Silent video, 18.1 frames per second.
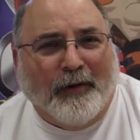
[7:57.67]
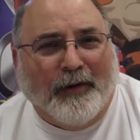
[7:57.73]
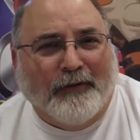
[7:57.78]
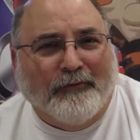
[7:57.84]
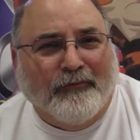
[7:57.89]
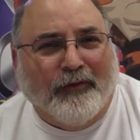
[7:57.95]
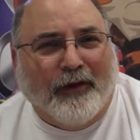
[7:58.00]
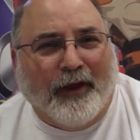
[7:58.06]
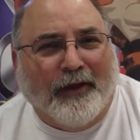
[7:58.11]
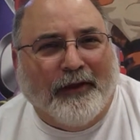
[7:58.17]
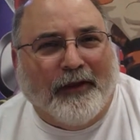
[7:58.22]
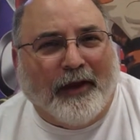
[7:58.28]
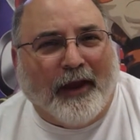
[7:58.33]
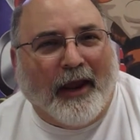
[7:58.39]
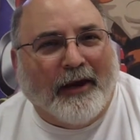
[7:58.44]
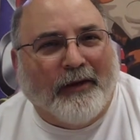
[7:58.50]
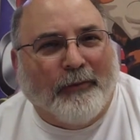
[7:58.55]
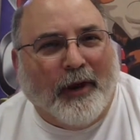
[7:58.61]
been in
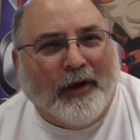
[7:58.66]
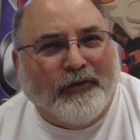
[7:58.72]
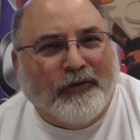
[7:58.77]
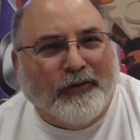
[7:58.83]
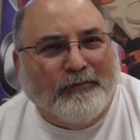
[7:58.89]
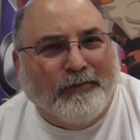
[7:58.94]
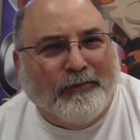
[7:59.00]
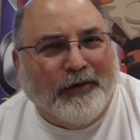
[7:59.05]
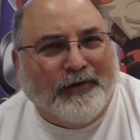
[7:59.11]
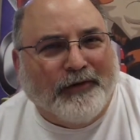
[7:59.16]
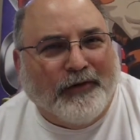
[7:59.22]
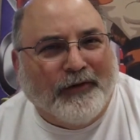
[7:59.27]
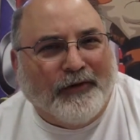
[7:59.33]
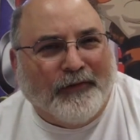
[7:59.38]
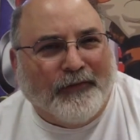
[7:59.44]
the animation business